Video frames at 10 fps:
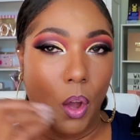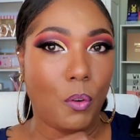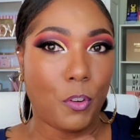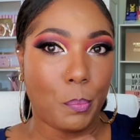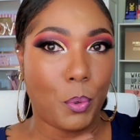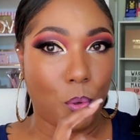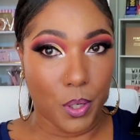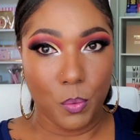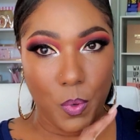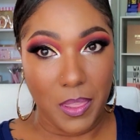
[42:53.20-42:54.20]

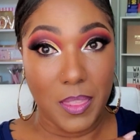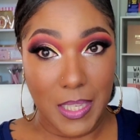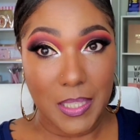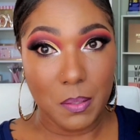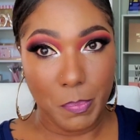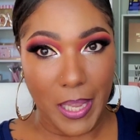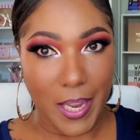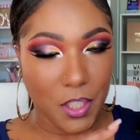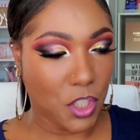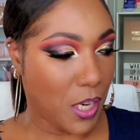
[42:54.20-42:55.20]
overboard with this
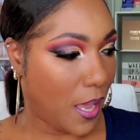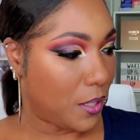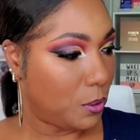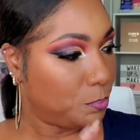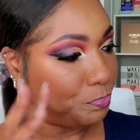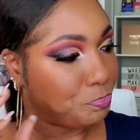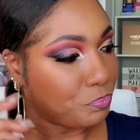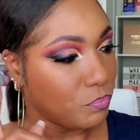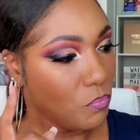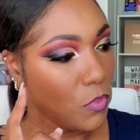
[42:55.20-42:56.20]
black shadow.
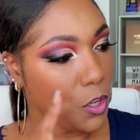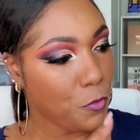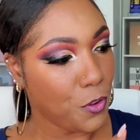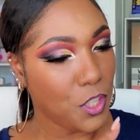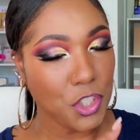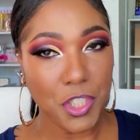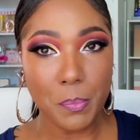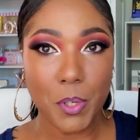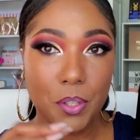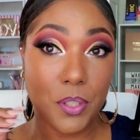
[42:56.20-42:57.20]
For the
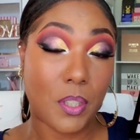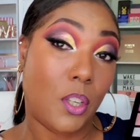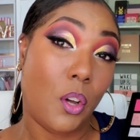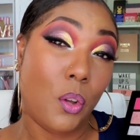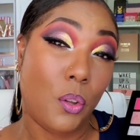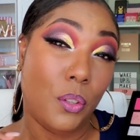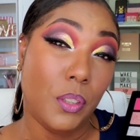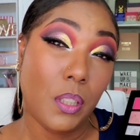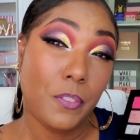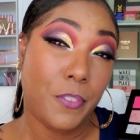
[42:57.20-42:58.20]
shimmers, the
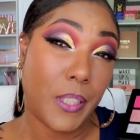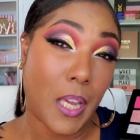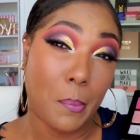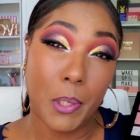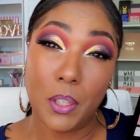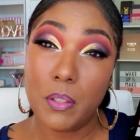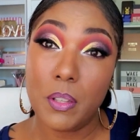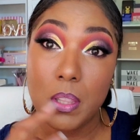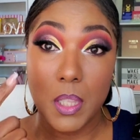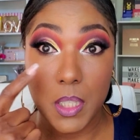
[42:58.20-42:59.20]
gold,
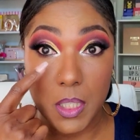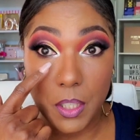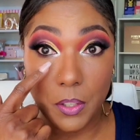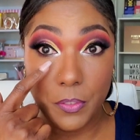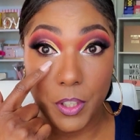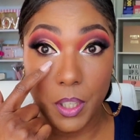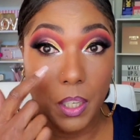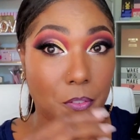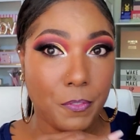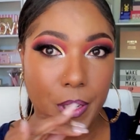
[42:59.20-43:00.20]
phenomenal. The
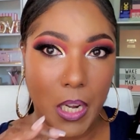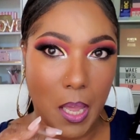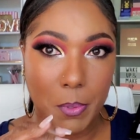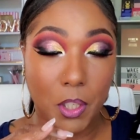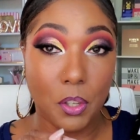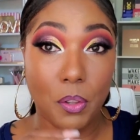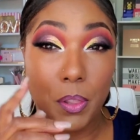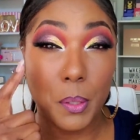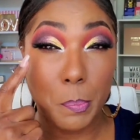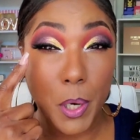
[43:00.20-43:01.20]
silver,
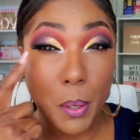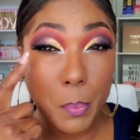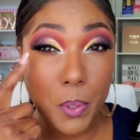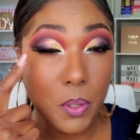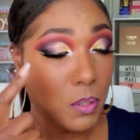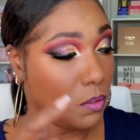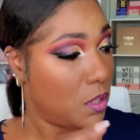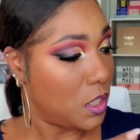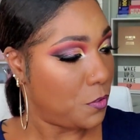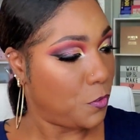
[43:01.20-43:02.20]
phenomenal. The purple,
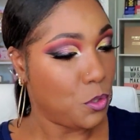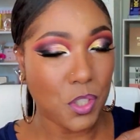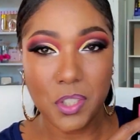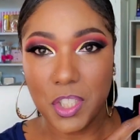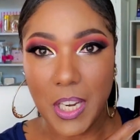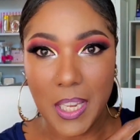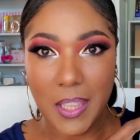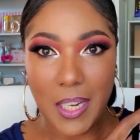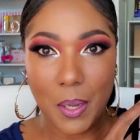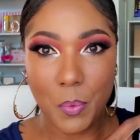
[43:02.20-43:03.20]
this fuchsia
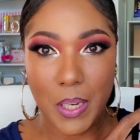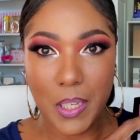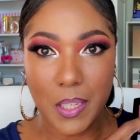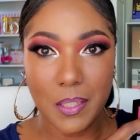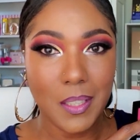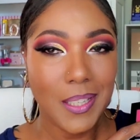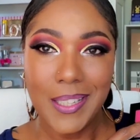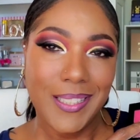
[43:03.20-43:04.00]
shade that I went in,